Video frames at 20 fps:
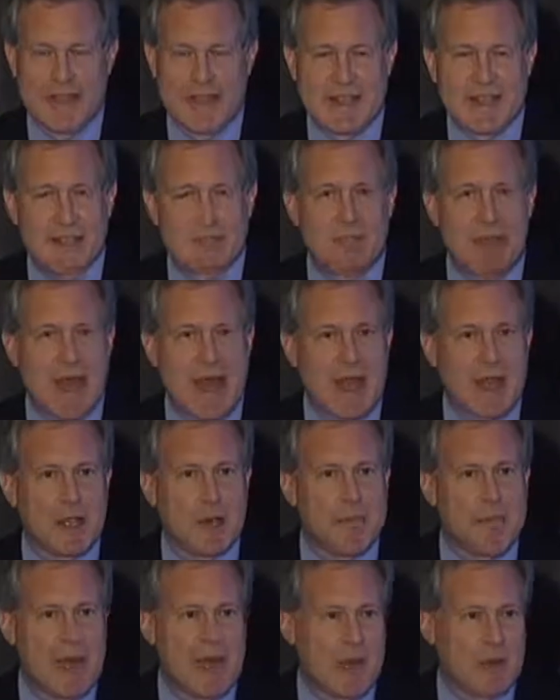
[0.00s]
dates
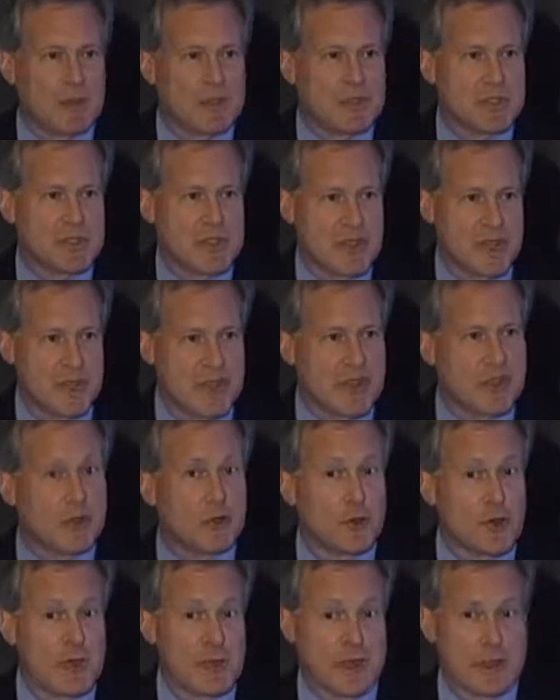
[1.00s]
back about
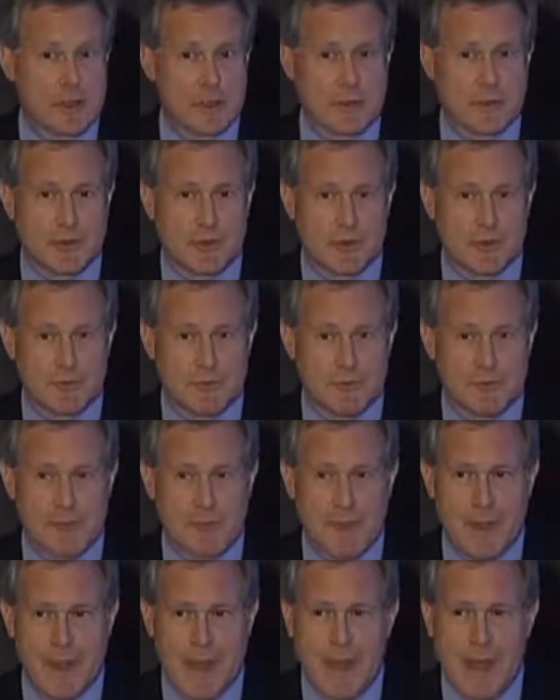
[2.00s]
30 years.
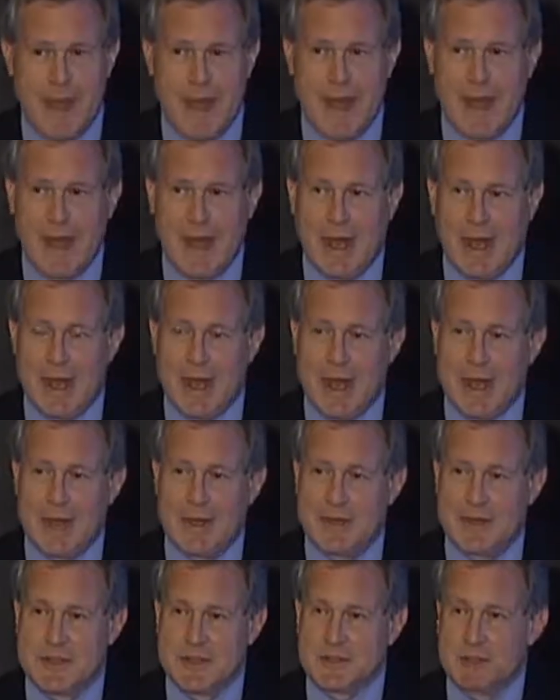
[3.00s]

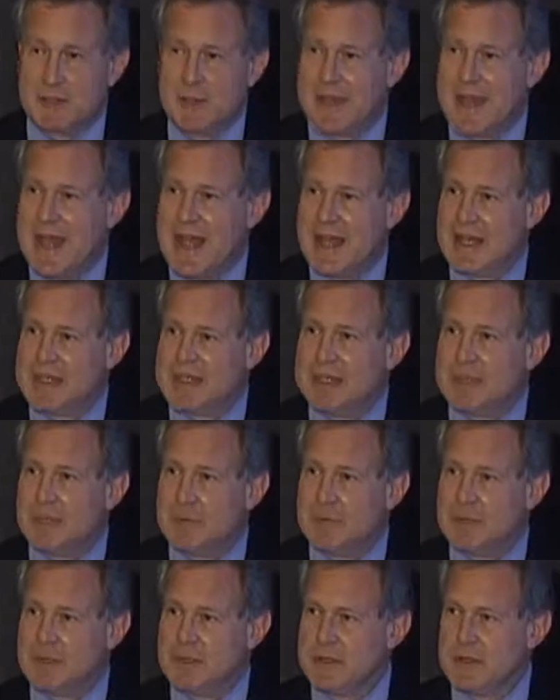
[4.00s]
This story has a
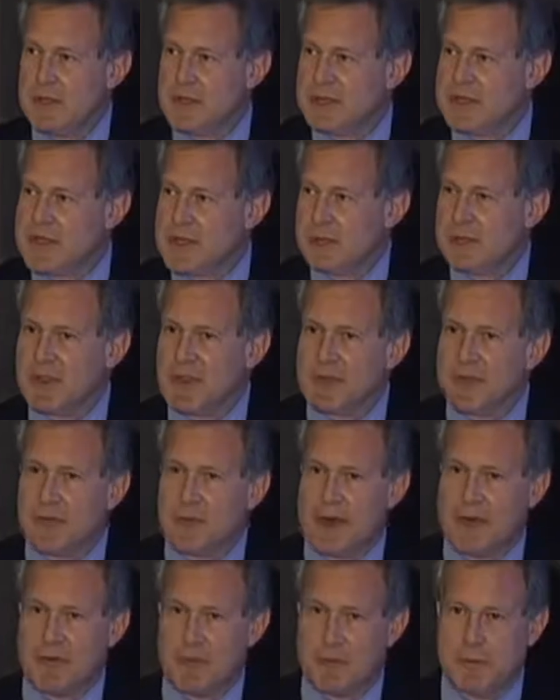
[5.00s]
little bit of something
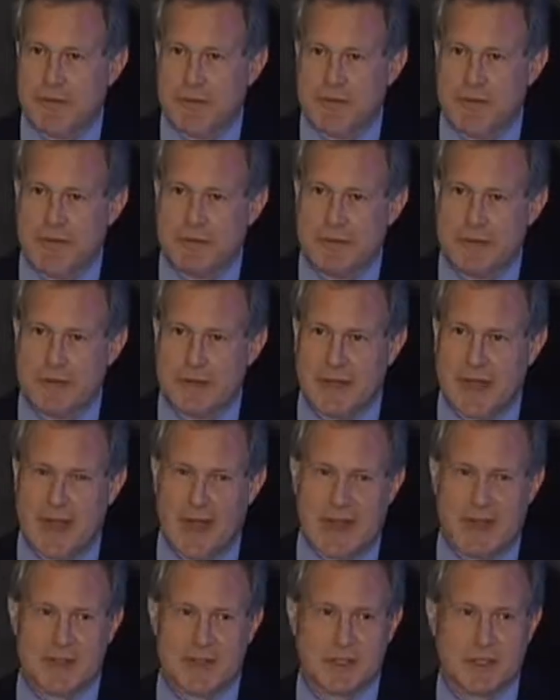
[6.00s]
for everybody. It
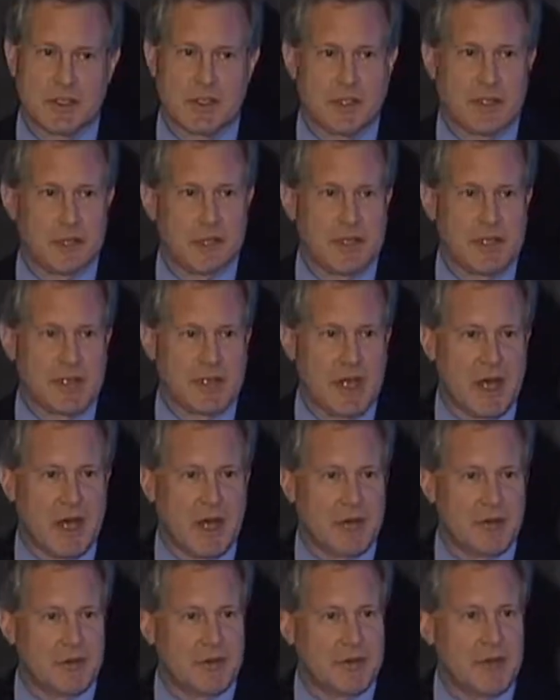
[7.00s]
has a little bit
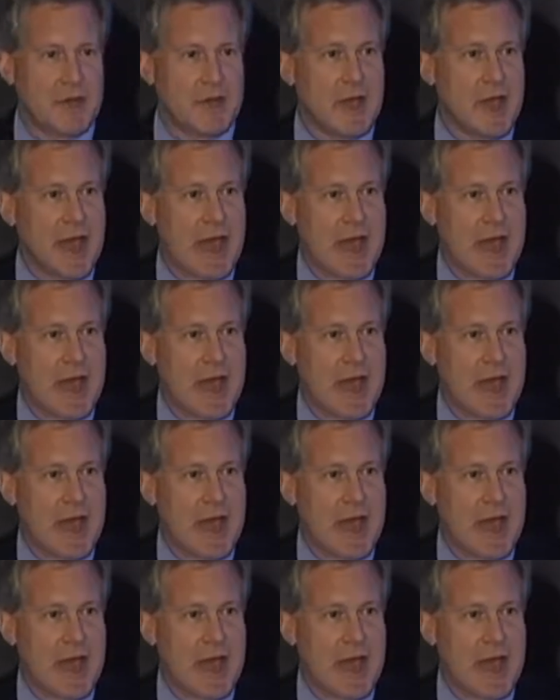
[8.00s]
of